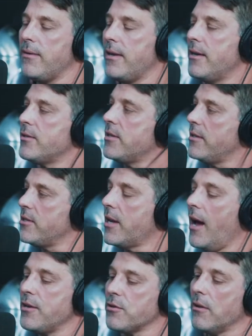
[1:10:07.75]
and this, and these
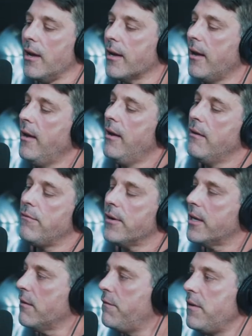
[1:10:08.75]
guys are like
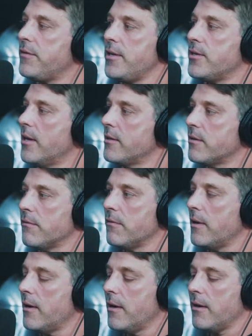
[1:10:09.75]
fucking 50 cents of,
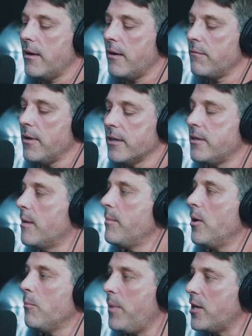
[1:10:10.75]
uh, of like
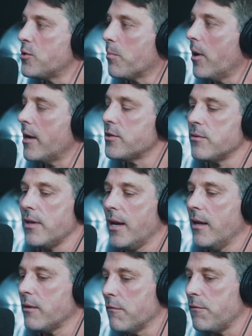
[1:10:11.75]
dumbbell bench press and they
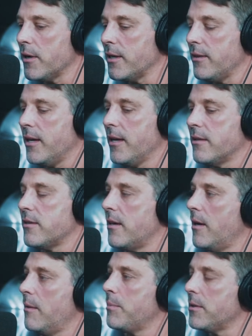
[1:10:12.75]
got their fucking thing set
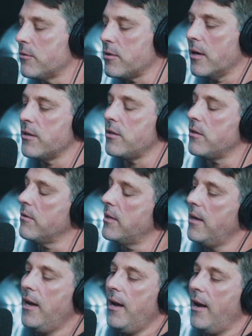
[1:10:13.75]
up and they're trying yeah. to do
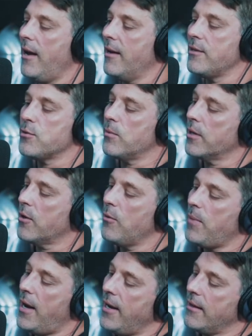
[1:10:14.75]
it. And I just want to go
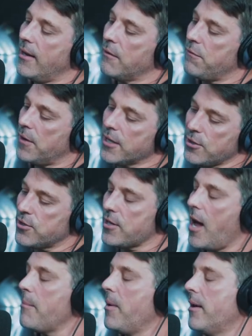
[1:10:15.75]
by and like fucking
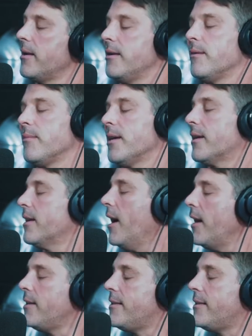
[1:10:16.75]
stomp on it. Yeah. I'm like, God